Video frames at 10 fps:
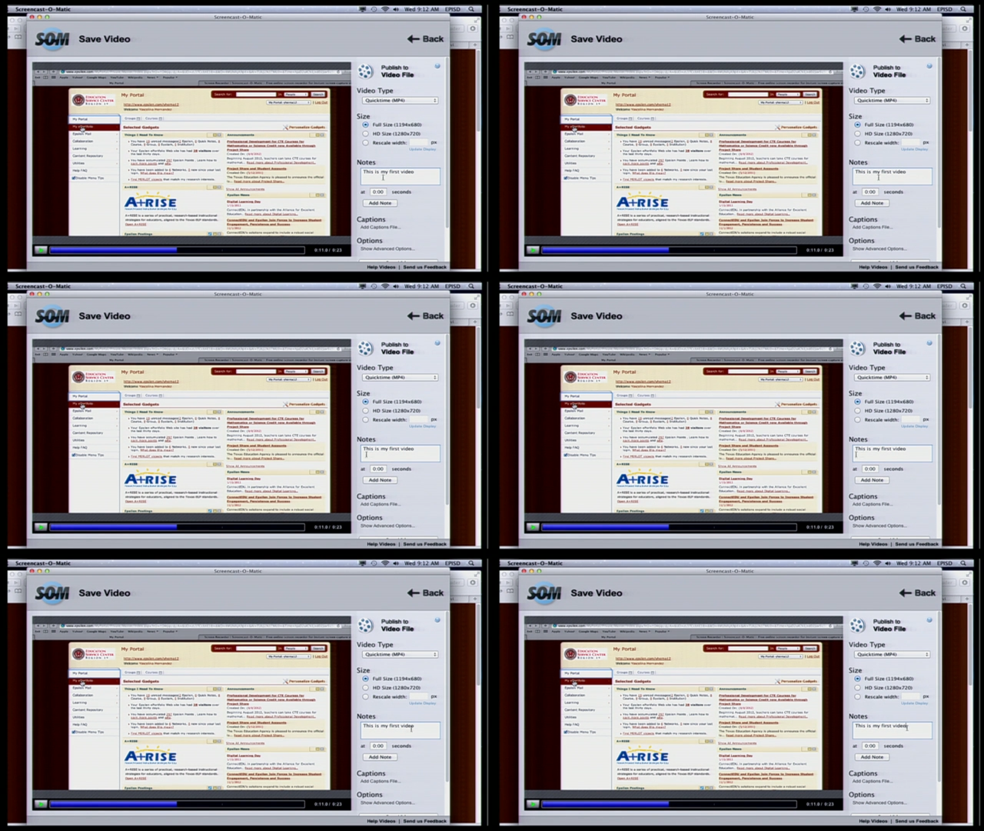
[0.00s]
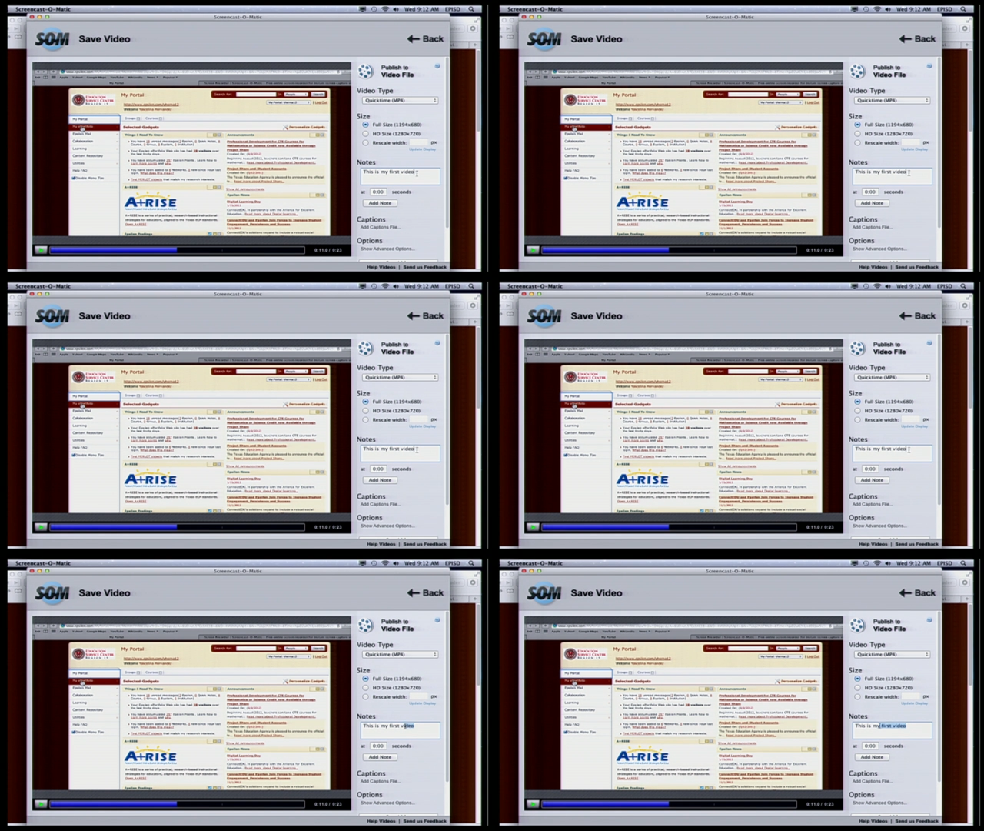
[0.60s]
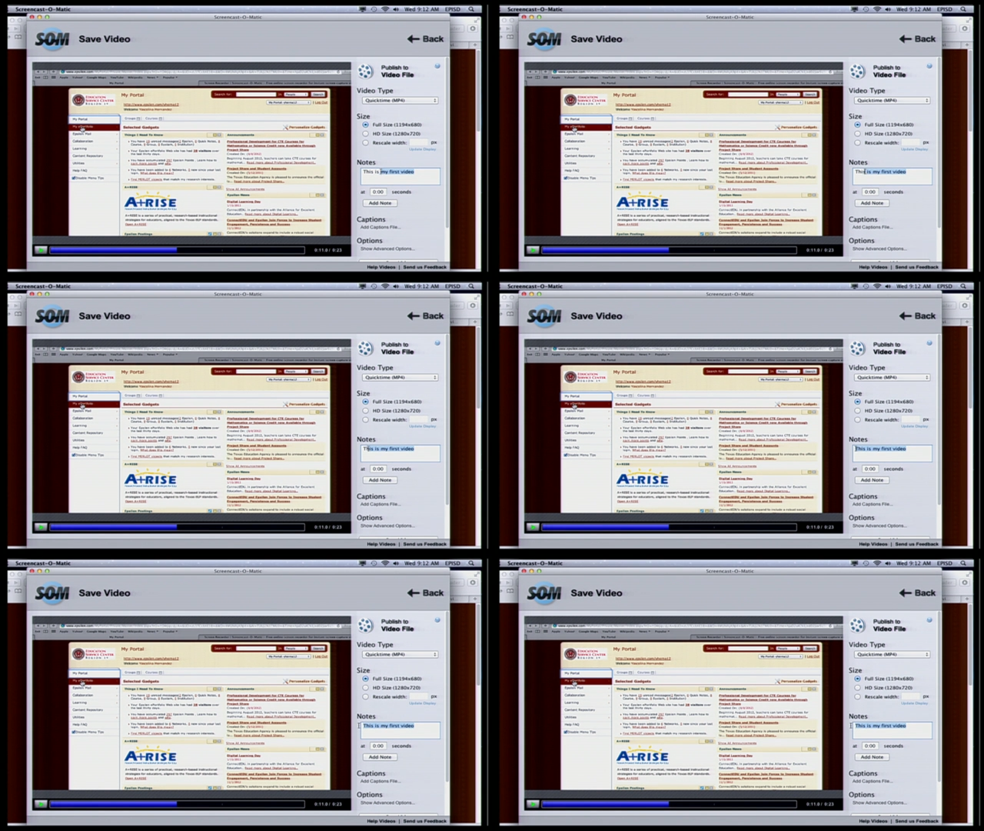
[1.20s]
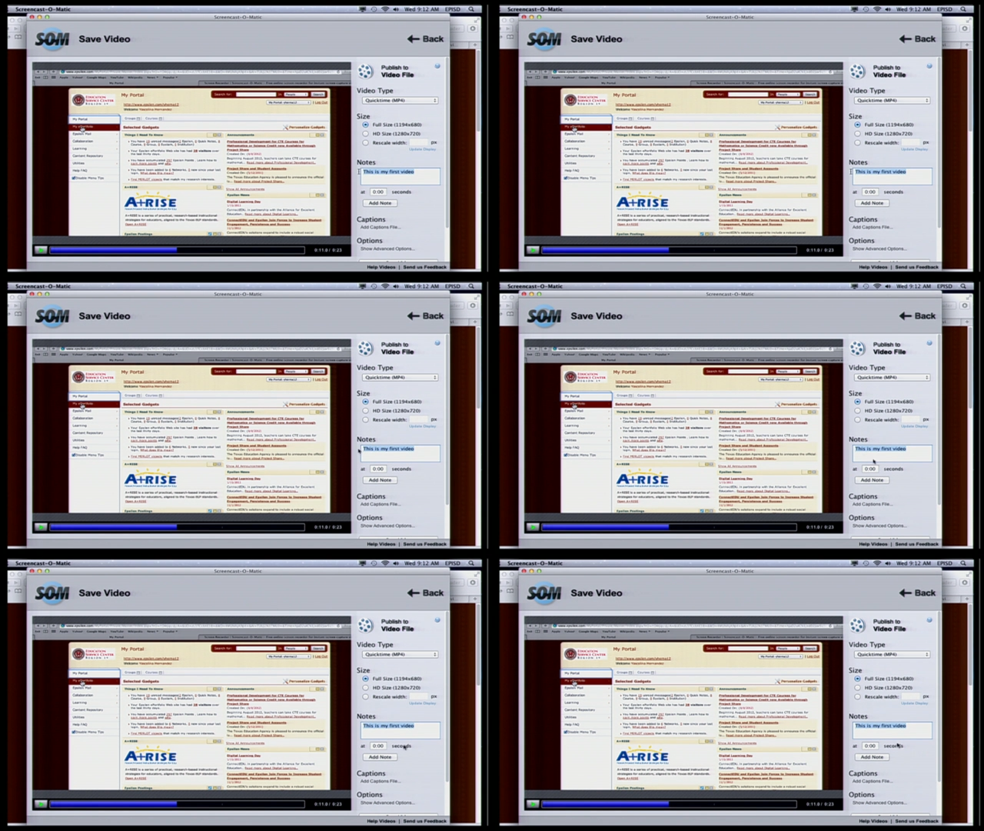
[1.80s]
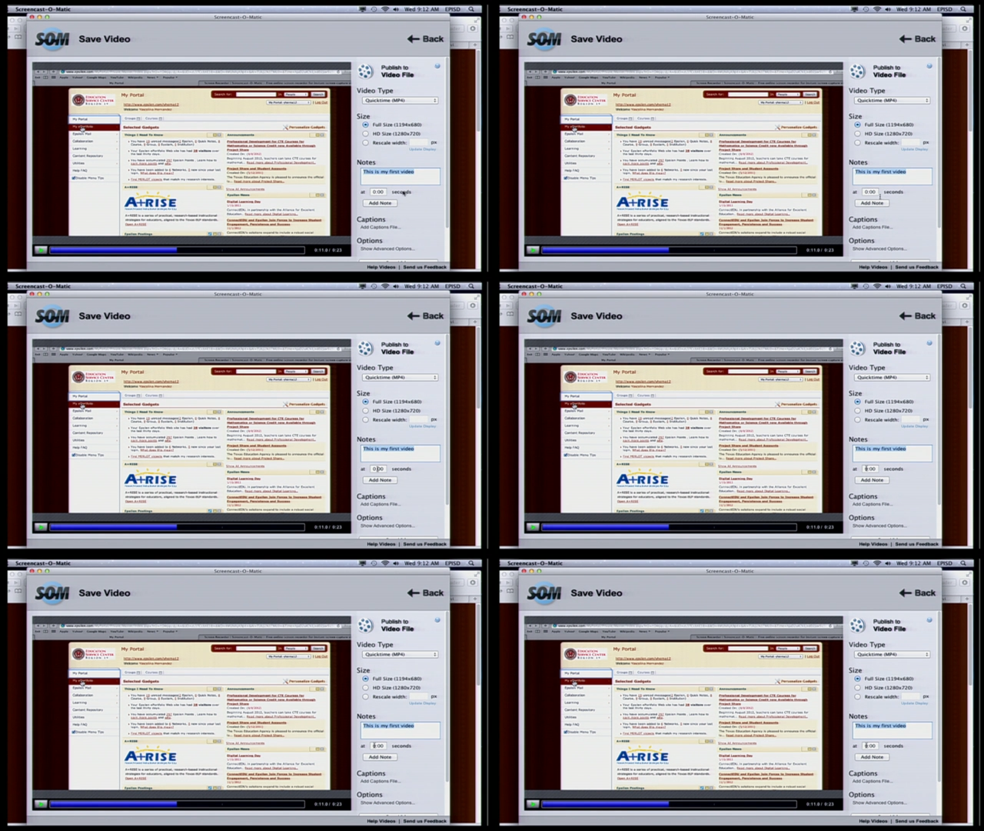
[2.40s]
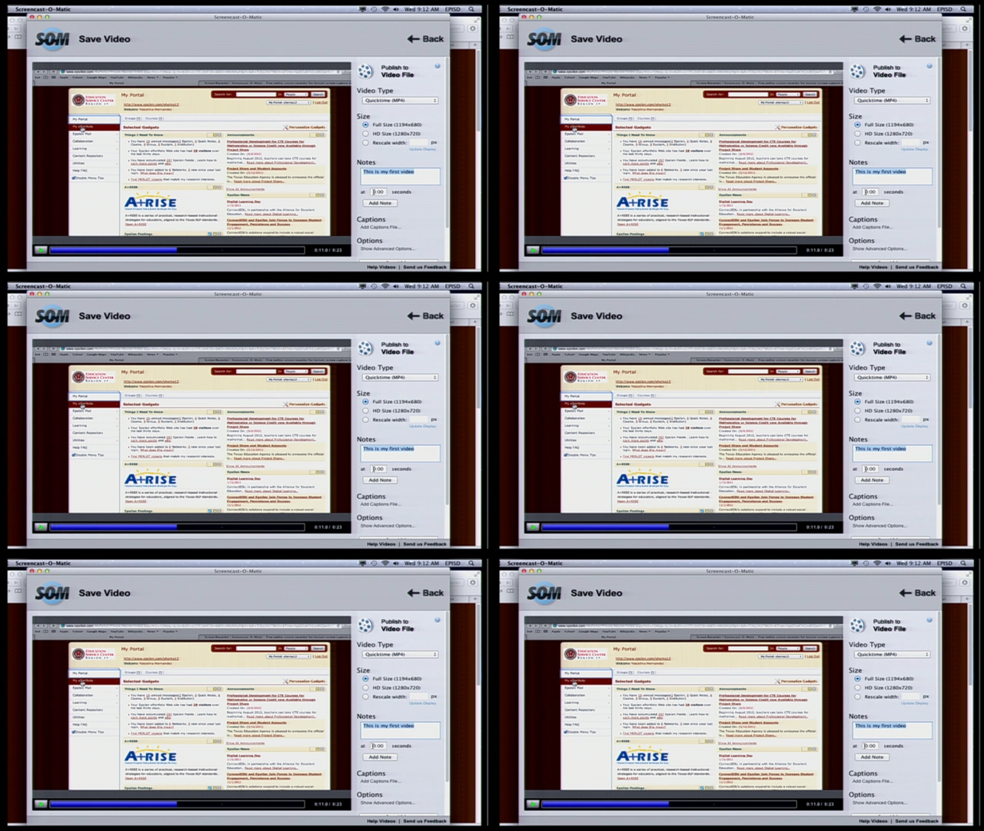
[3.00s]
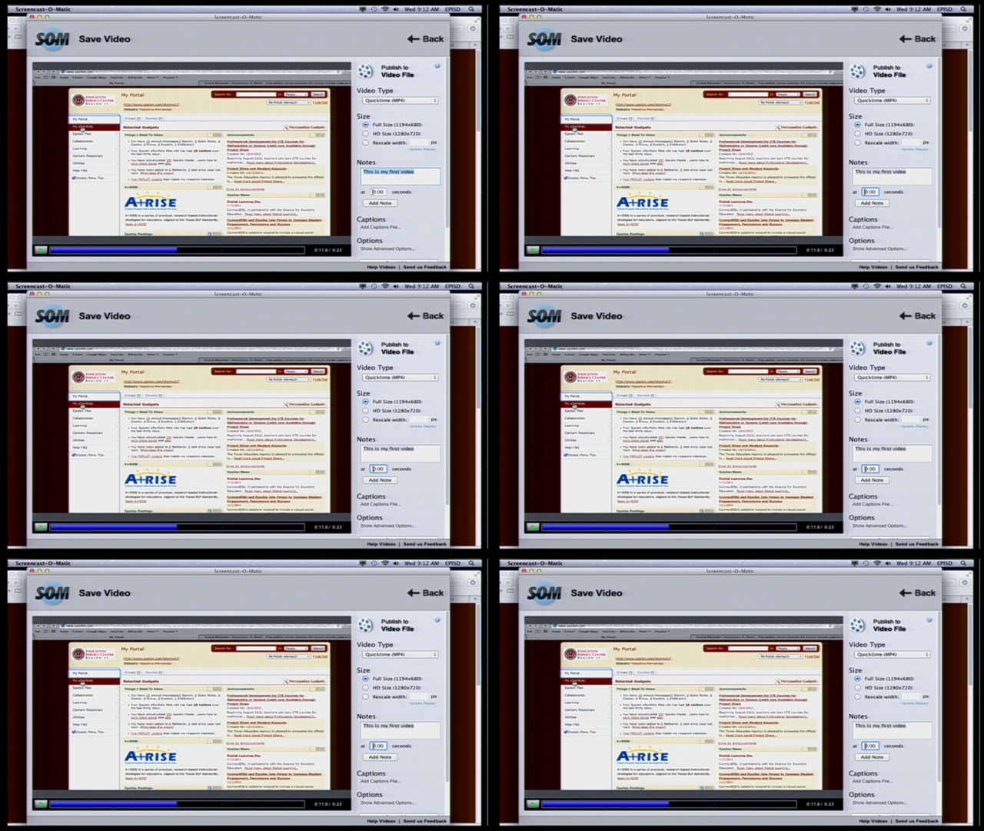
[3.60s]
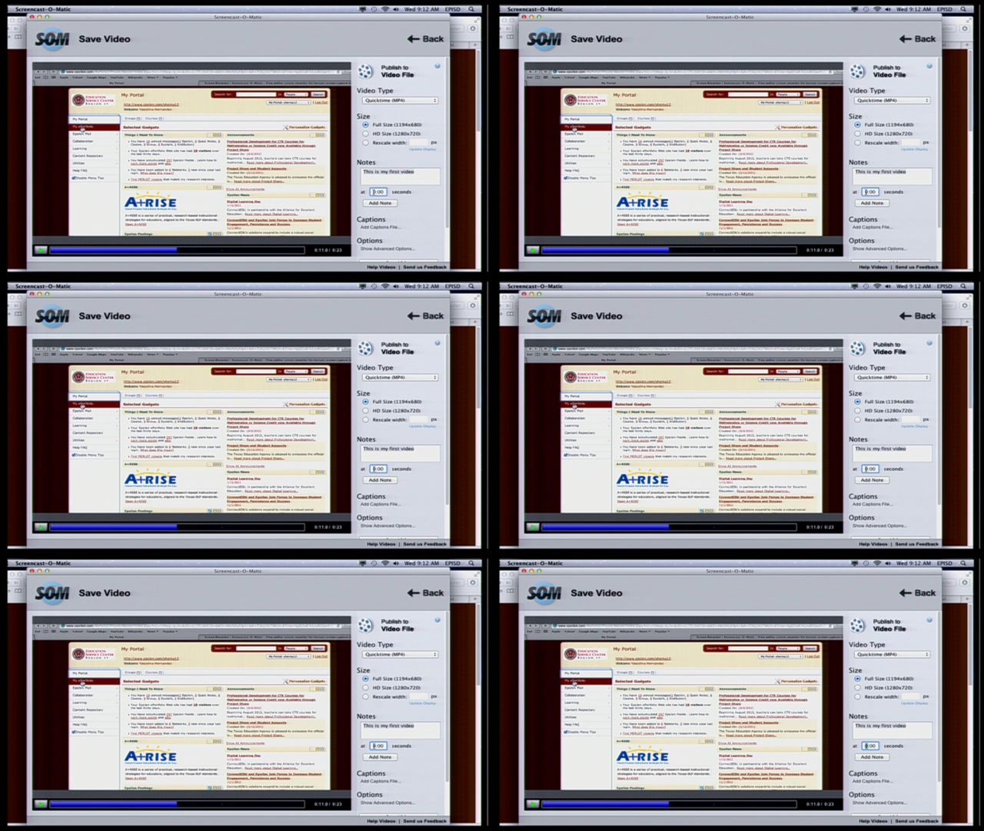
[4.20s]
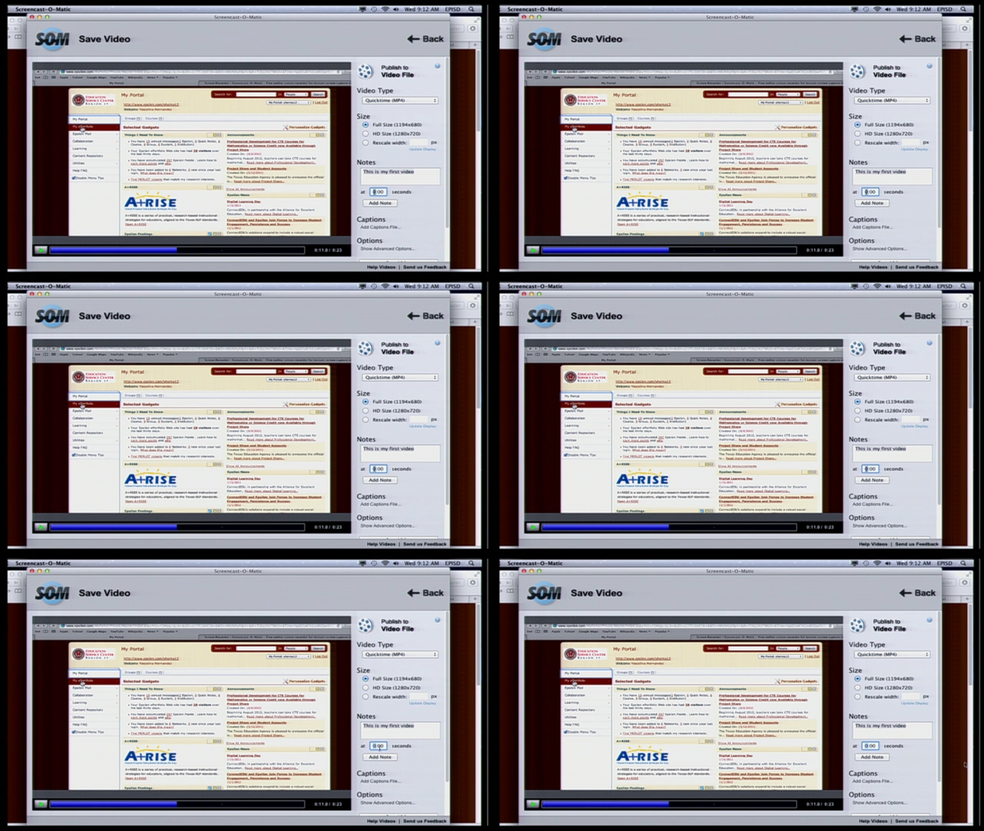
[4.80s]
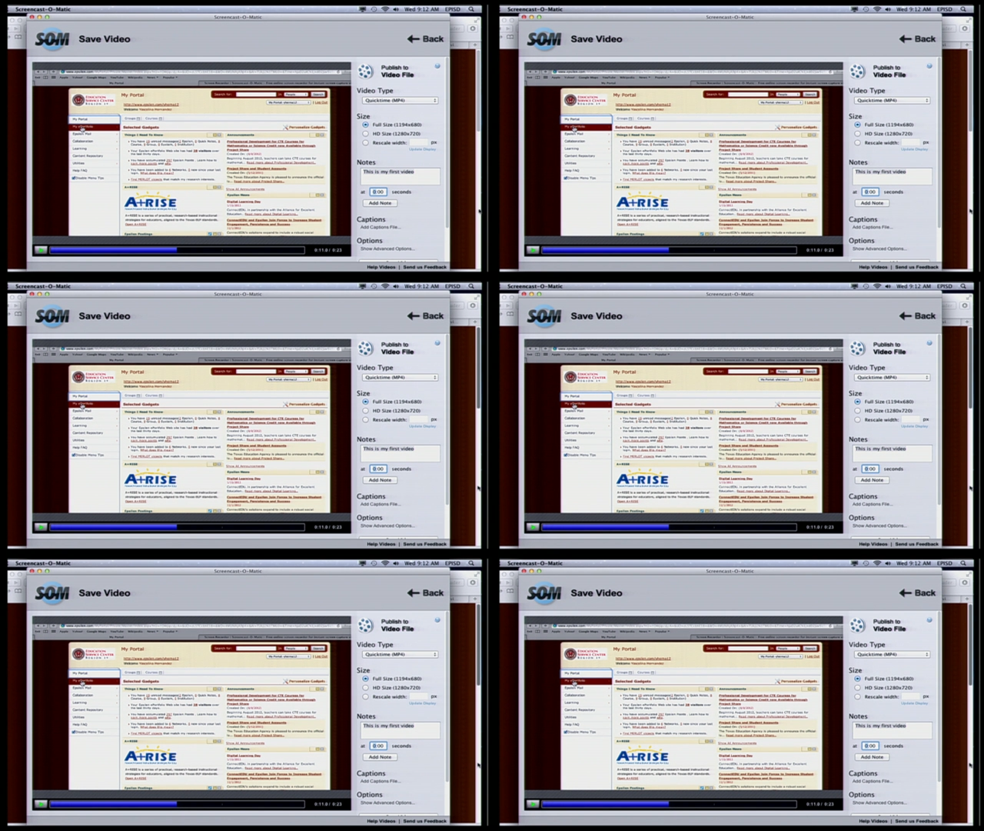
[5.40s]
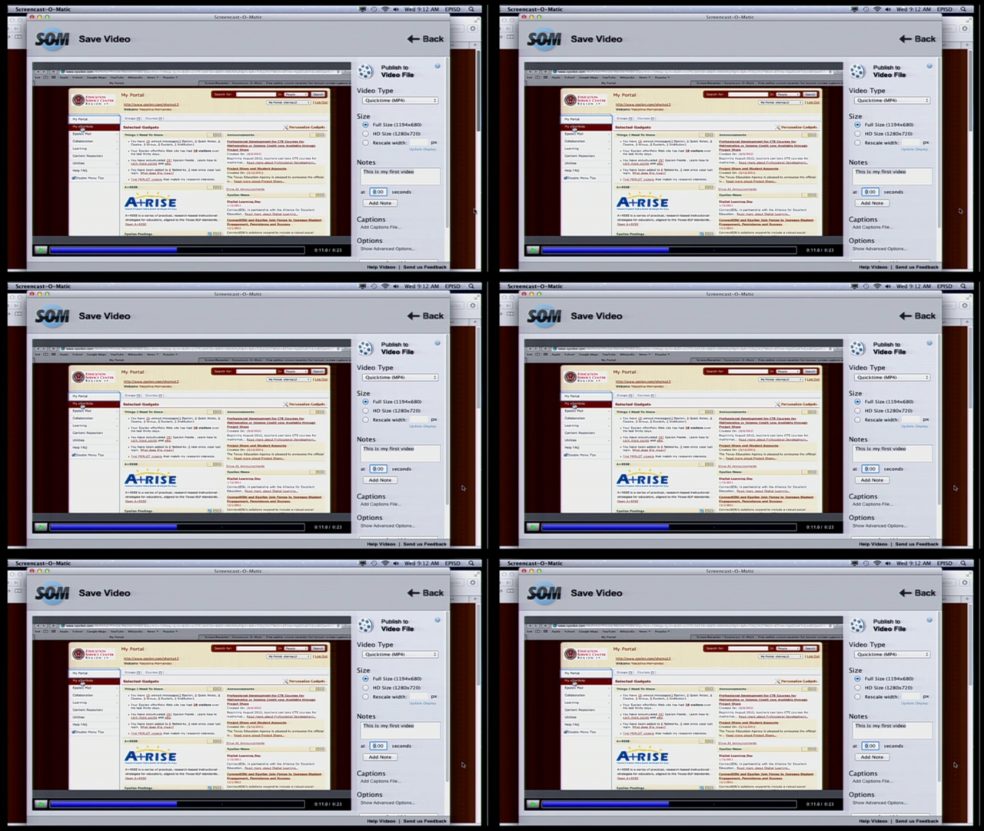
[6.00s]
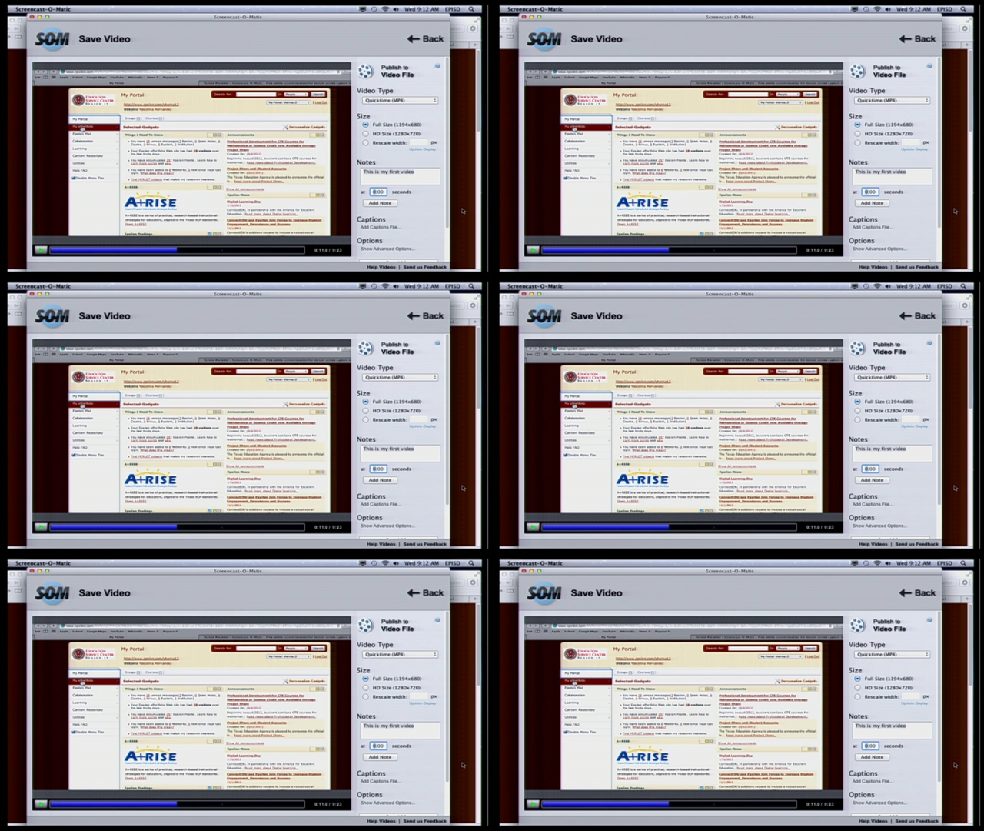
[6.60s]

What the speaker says: (no speaker visible)